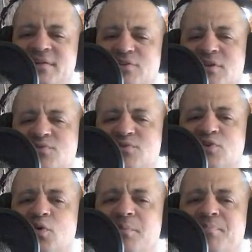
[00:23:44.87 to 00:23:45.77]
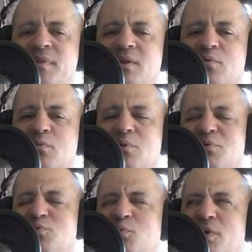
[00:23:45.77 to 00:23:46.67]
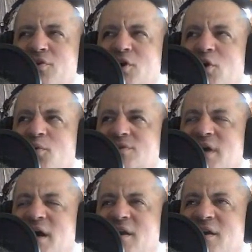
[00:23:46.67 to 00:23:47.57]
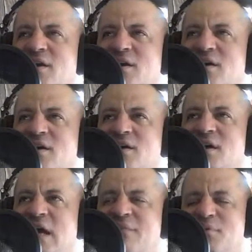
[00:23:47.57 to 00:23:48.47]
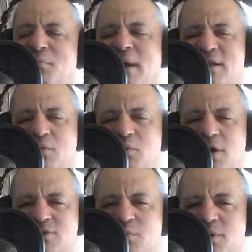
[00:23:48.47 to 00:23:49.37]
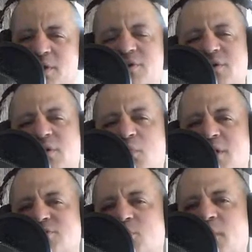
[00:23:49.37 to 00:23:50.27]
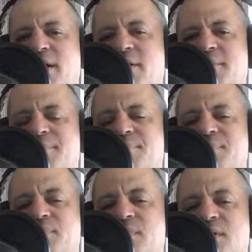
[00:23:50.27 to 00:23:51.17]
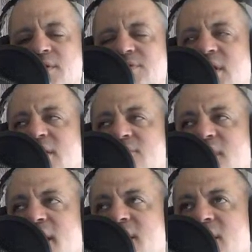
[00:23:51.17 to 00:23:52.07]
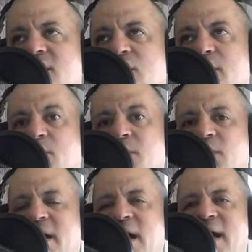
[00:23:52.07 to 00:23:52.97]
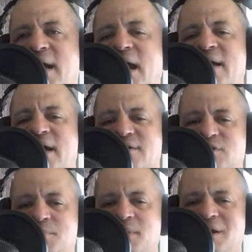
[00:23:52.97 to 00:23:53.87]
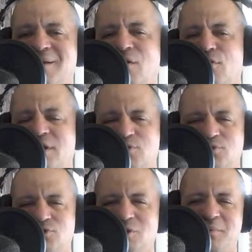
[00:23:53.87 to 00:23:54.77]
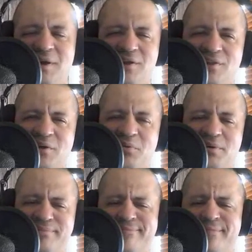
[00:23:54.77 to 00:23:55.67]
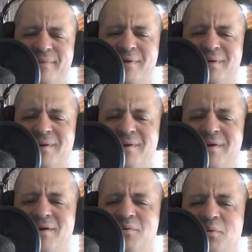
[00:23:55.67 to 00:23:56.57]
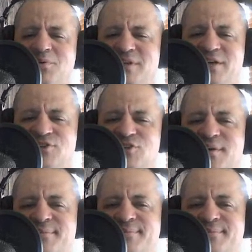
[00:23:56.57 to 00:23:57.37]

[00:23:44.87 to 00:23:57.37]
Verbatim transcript: this was cool. What was weird, though, is that after Maclin walks away, he's kind of like, okay, I got something. And then all they do is jump Heath. Like, what was that shit?